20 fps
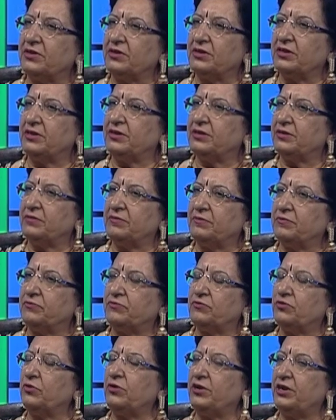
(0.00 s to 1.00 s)
uh,
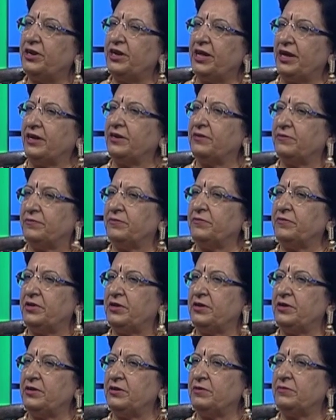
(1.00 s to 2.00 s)
full day we
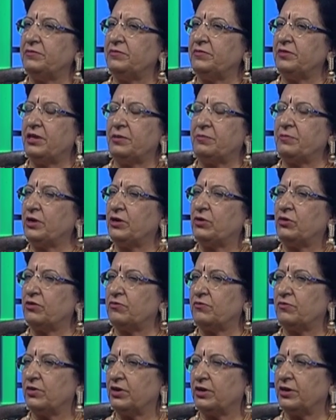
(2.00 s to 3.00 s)
they may not
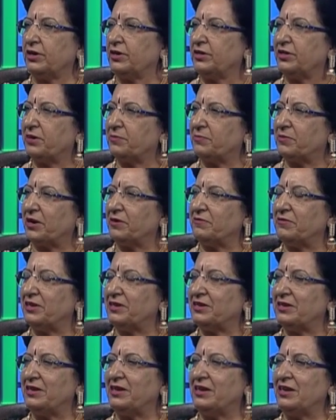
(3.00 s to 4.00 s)
work in their private
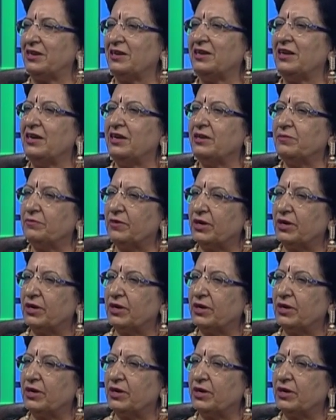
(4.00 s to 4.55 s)
clinic, yeah.